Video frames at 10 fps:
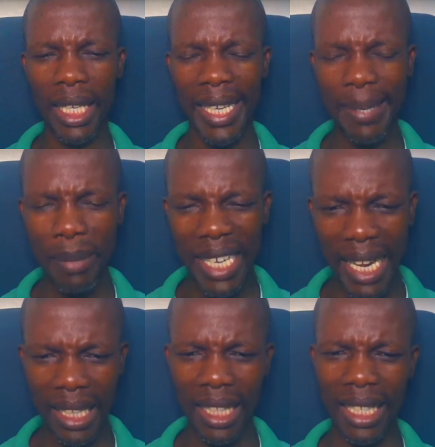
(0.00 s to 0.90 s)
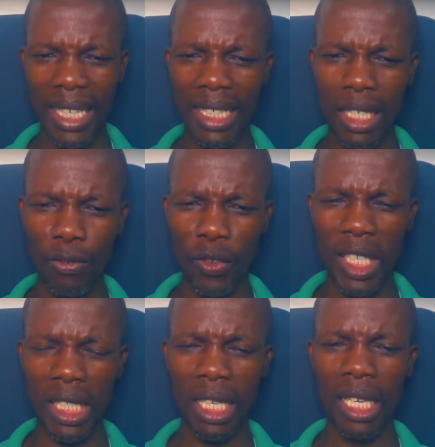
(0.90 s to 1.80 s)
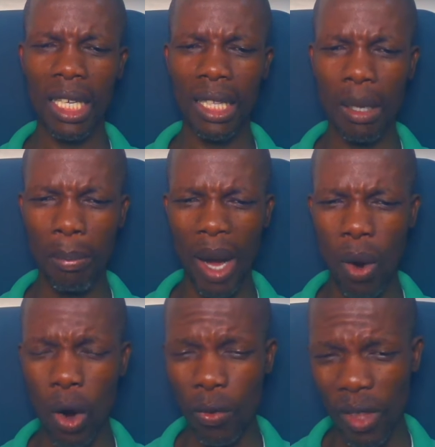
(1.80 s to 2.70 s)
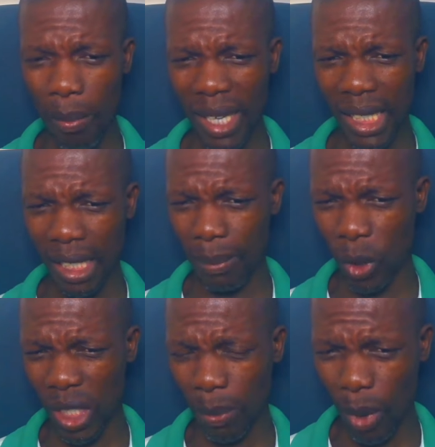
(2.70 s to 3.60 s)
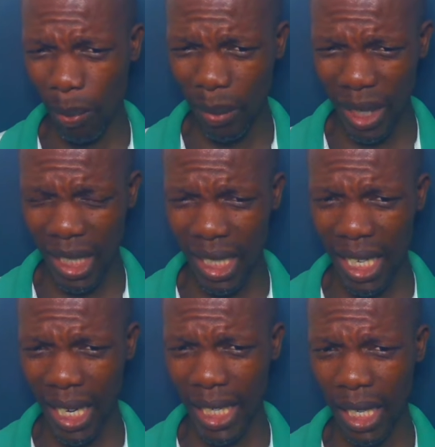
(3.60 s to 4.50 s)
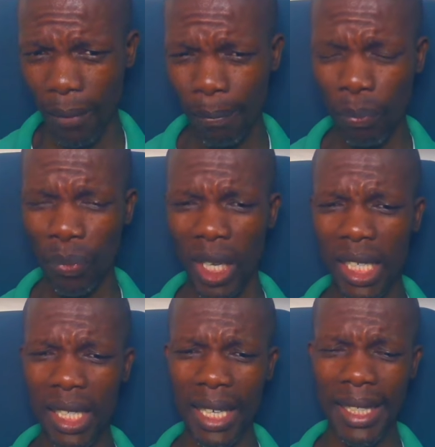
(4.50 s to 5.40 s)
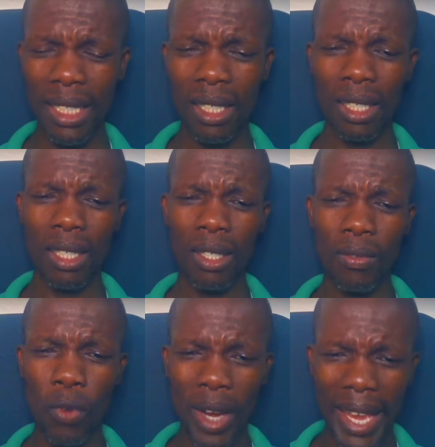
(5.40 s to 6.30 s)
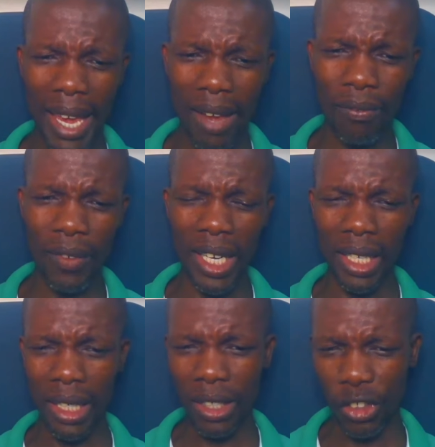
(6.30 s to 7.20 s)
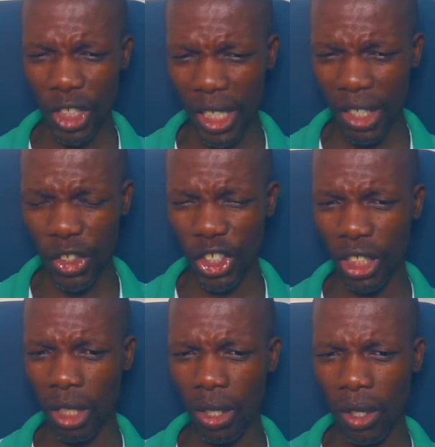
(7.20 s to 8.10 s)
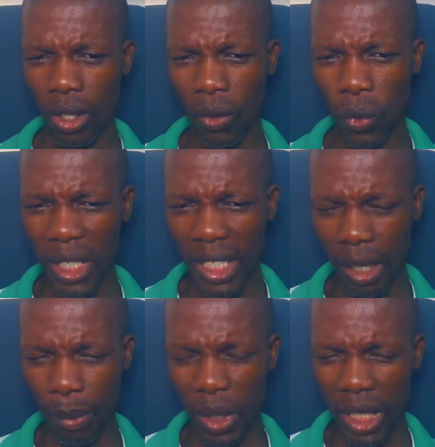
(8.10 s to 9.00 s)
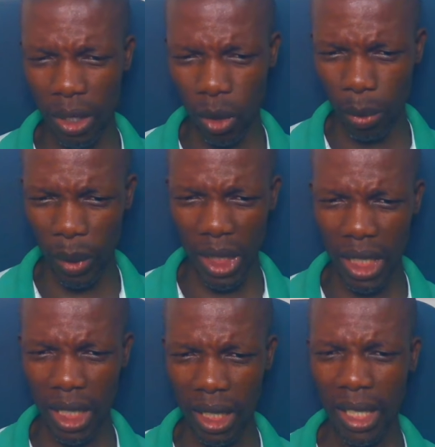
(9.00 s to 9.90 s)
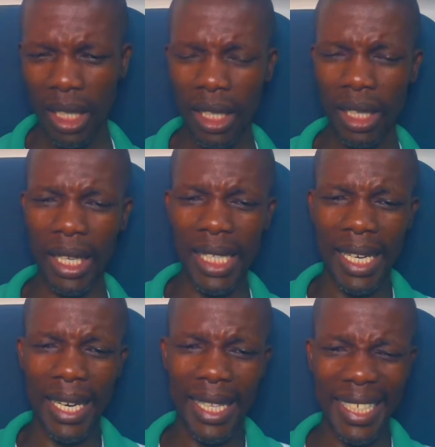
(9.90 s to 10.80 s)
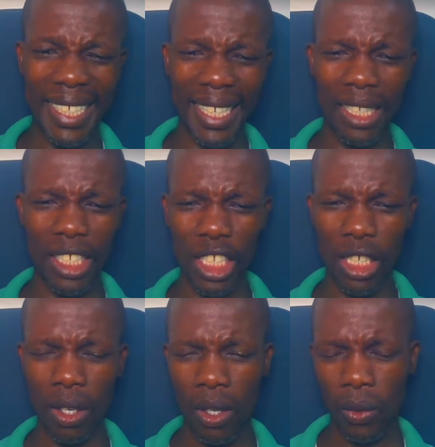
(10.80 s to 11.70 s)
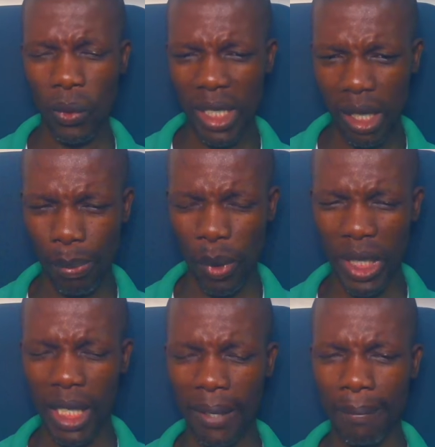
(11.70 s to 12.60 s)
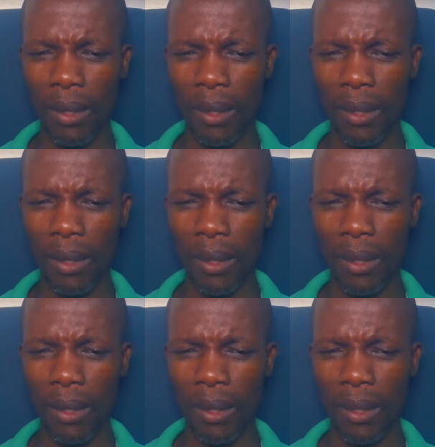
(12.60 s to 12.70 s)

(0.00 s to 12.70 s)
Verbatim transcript: can be nothing that defeats the power of the masses. Because the problem that is there right now is that for every Jack and Jill who is supporting the opposition, there is another Jack and Jill who is supporting